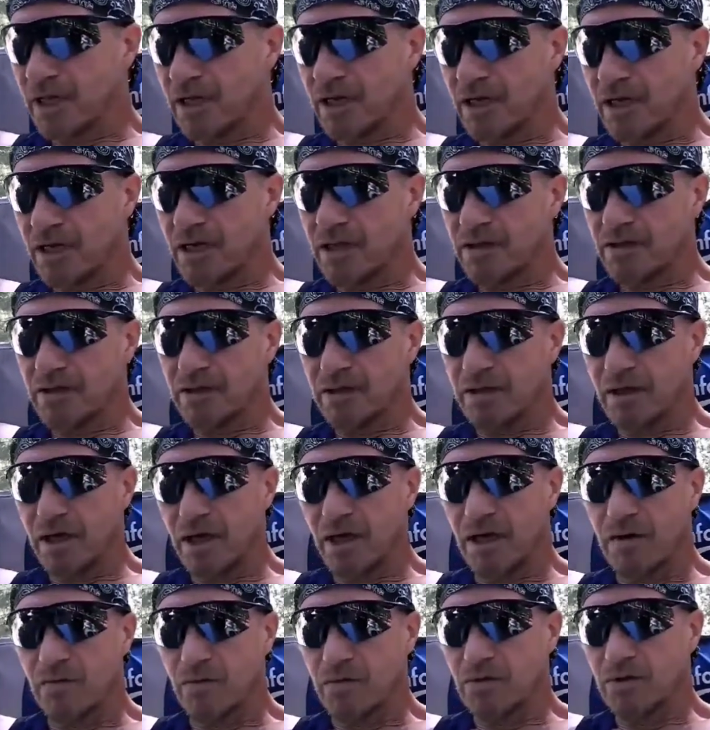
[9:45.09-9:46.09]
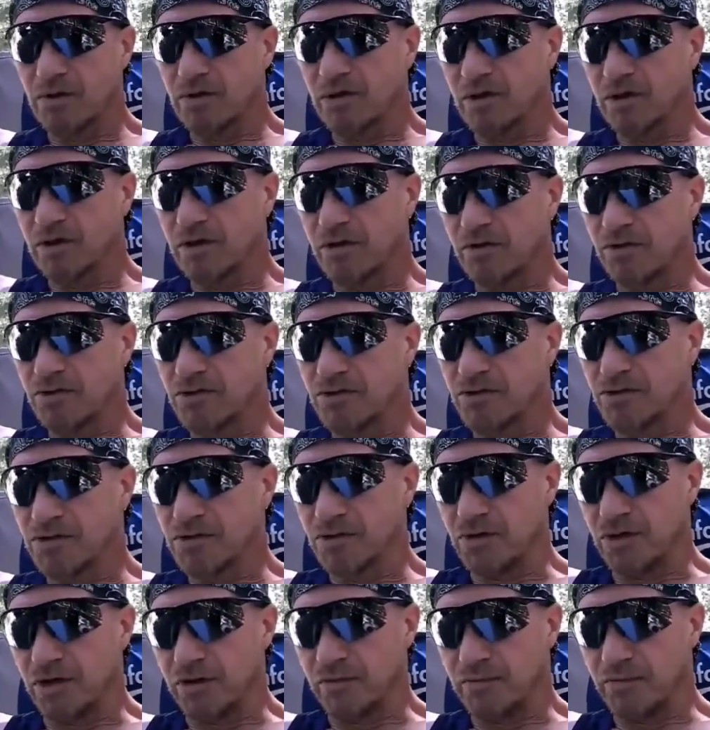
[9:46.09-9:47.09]
And the cat will get used
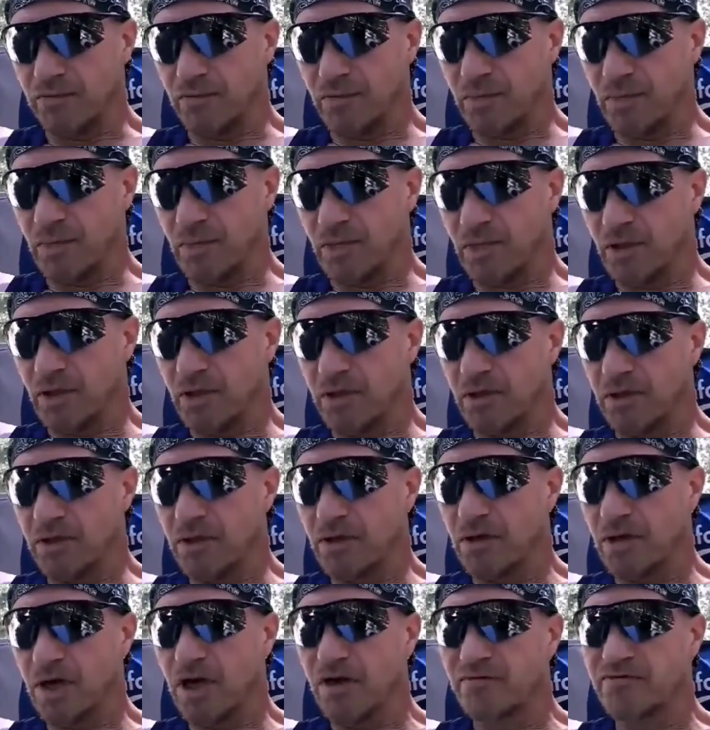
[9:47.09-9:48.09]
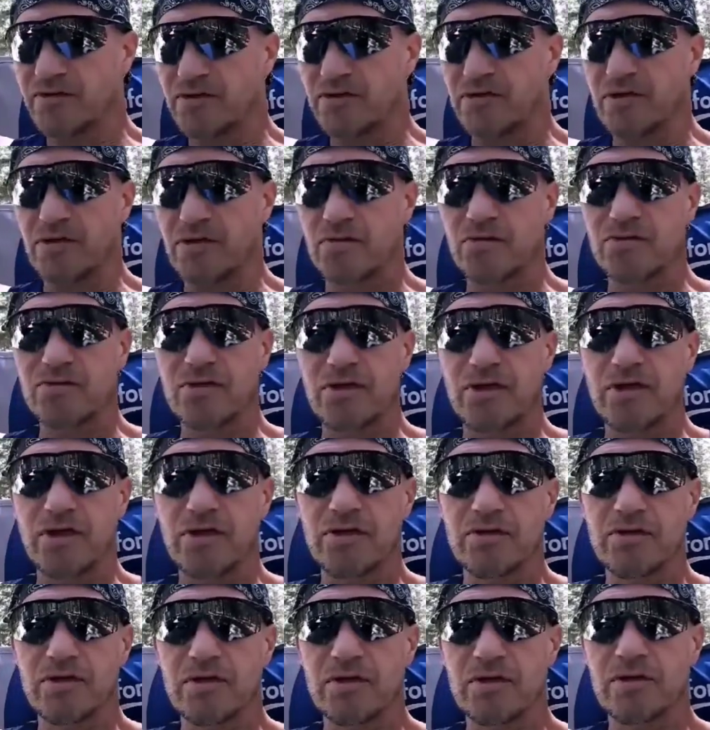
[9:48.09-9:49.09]
to it. And you're going to have to deal with
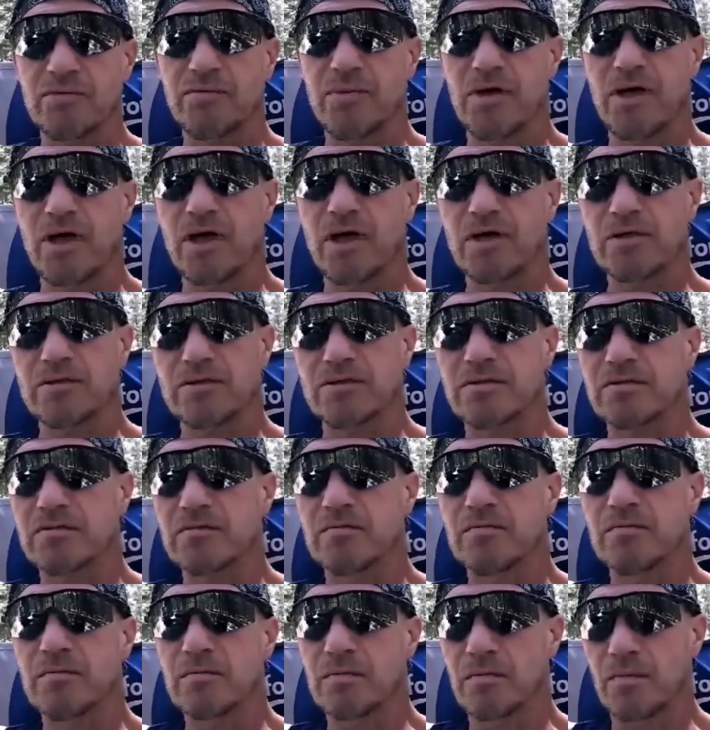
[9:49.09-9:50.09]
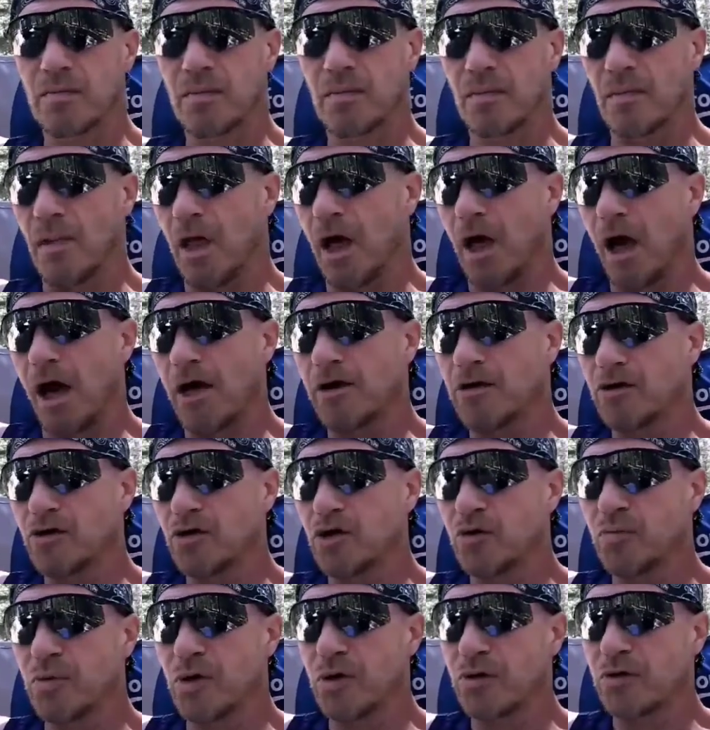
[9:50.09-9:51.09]
cleaning the litter box. I don't
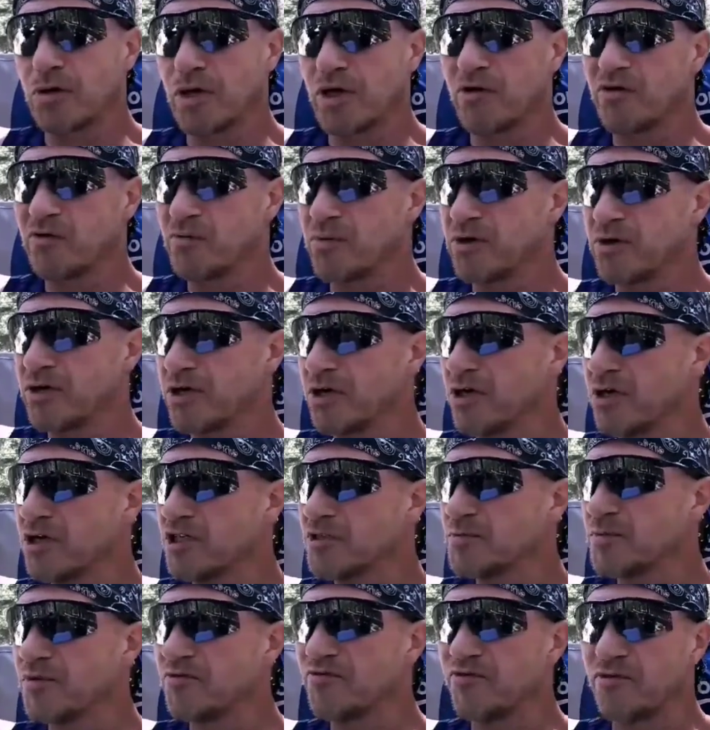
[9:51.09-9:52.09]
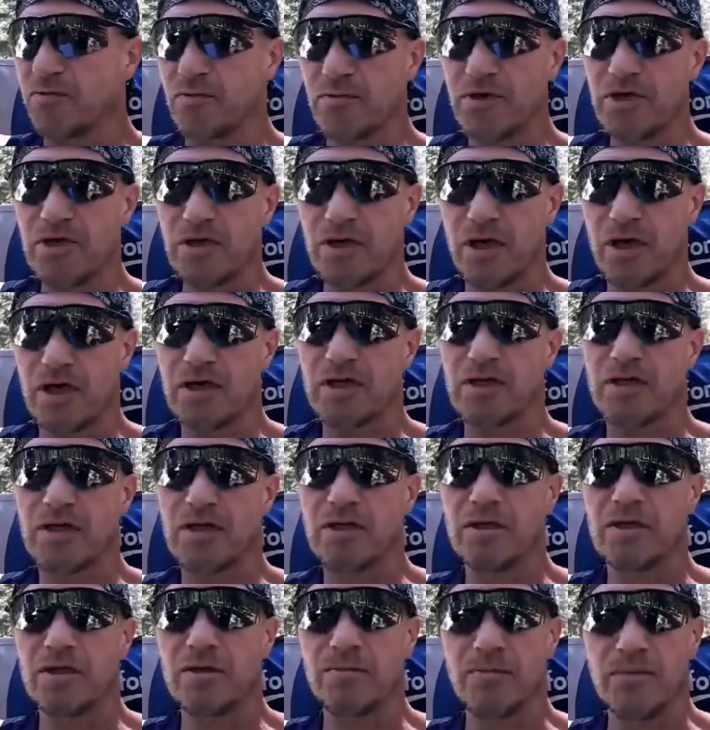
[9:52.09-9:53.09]
know about everybody else, but for me, I
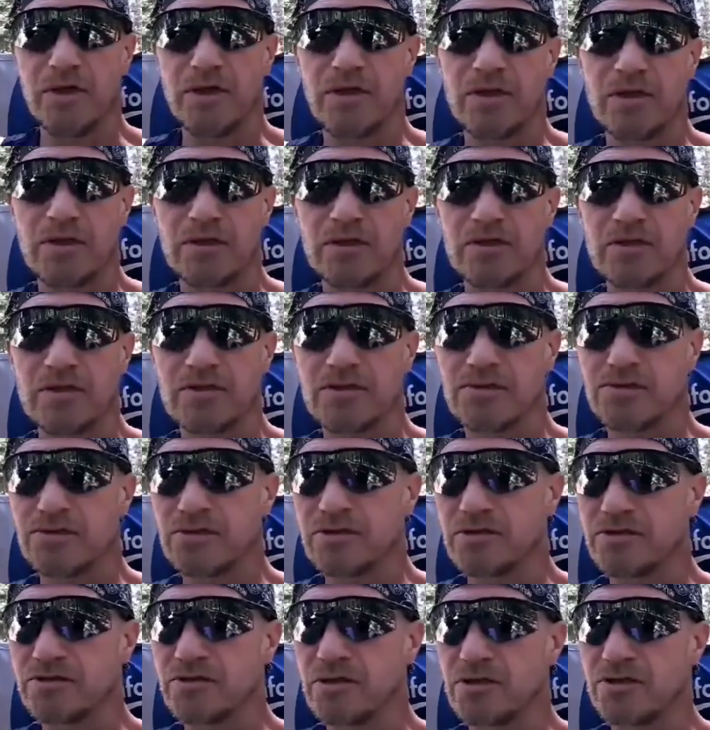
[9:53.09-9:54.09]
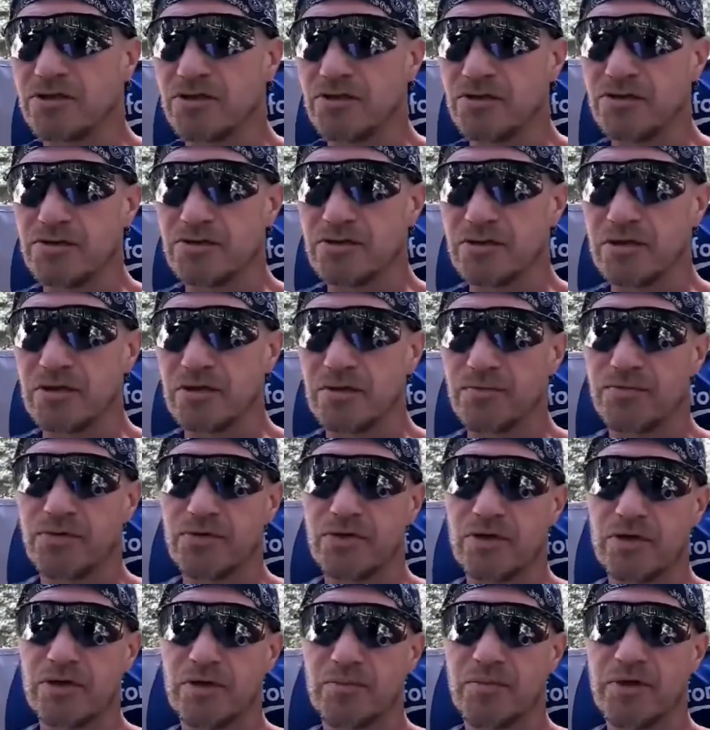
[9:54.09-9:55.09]
clean it immediately as soon as she's done using it,
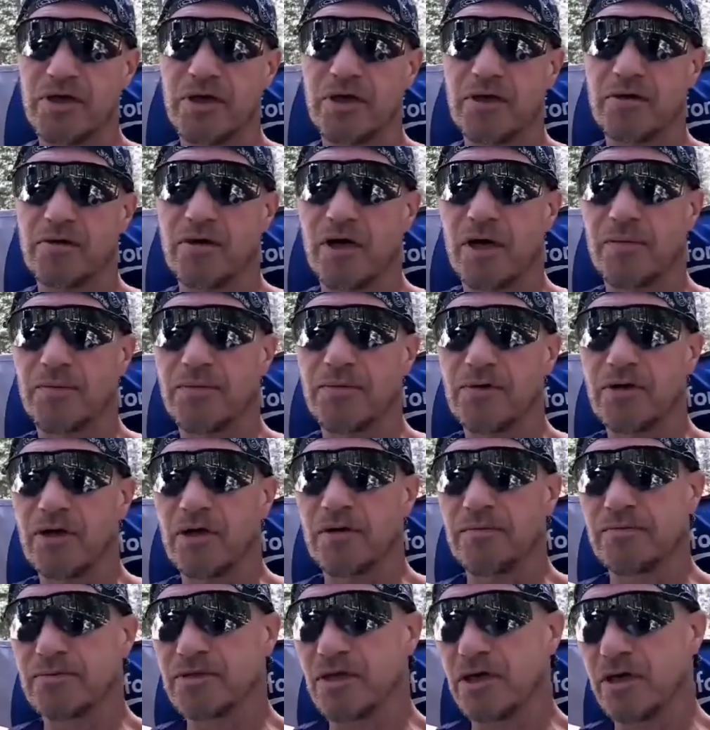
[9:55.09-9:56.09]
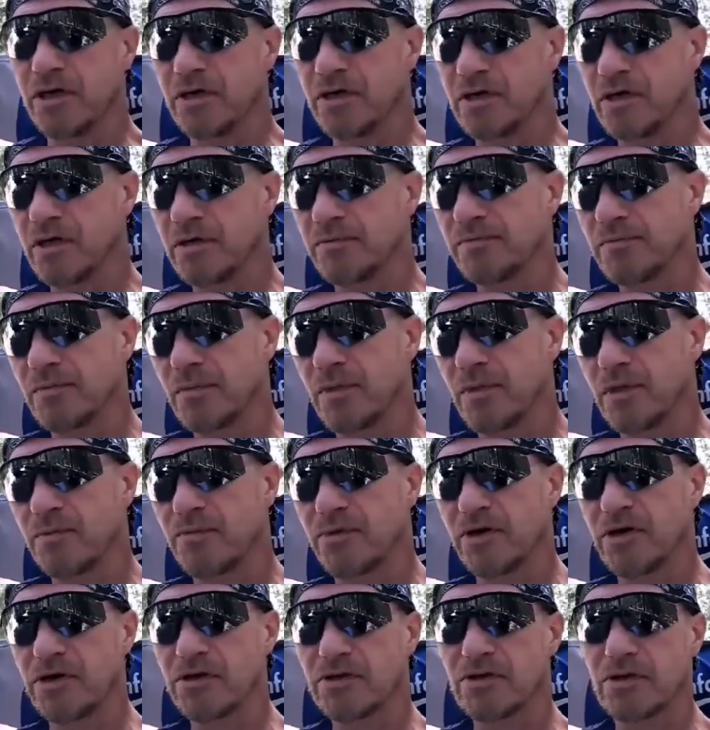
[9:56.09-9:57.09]
put it in a bag, wrap it up, tie it up,
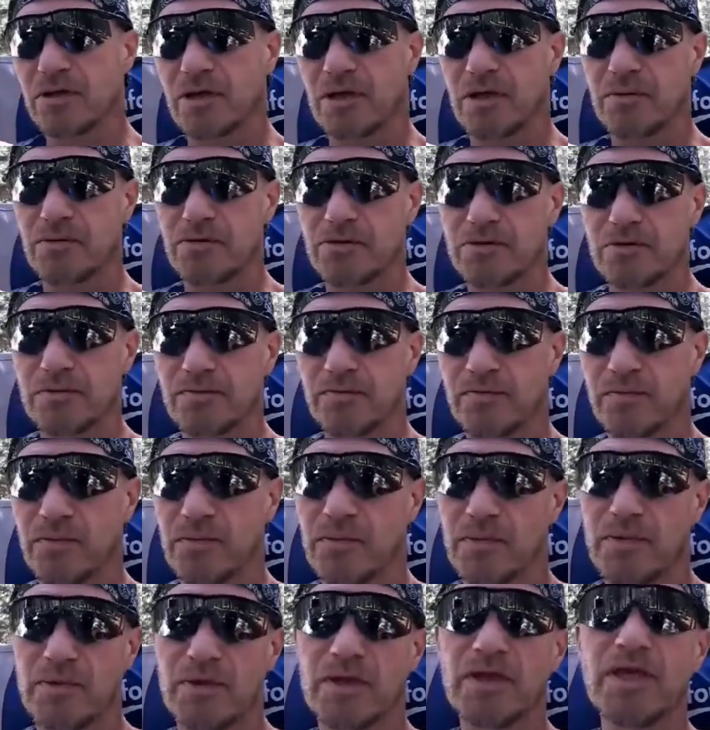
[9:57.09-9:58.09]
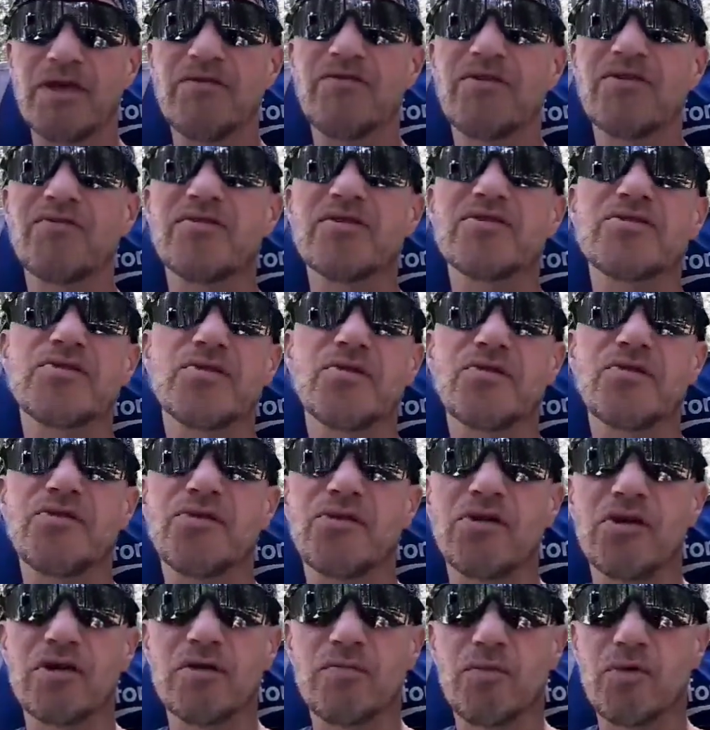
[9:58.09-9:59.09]
bring it to the garbage, even if it's
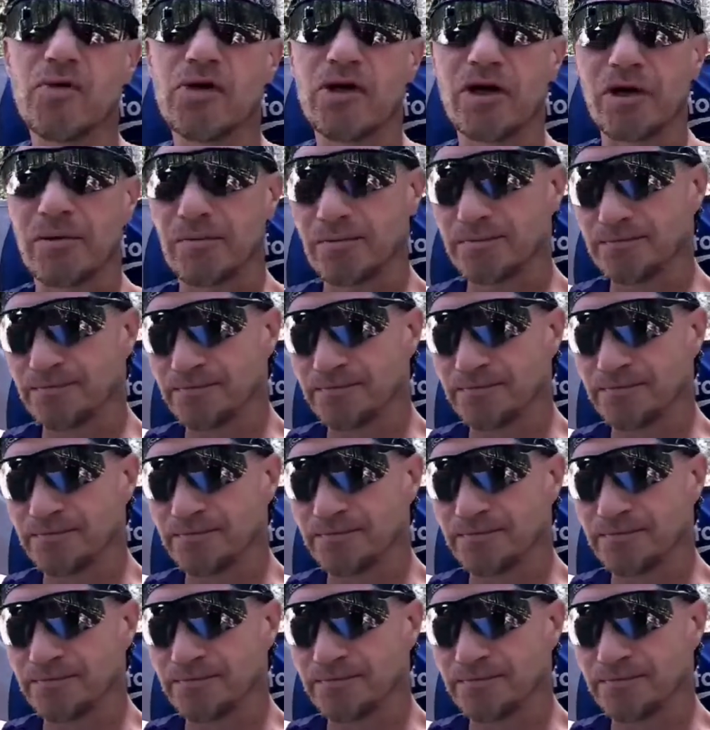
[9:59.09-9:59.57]
2:30 in the morning.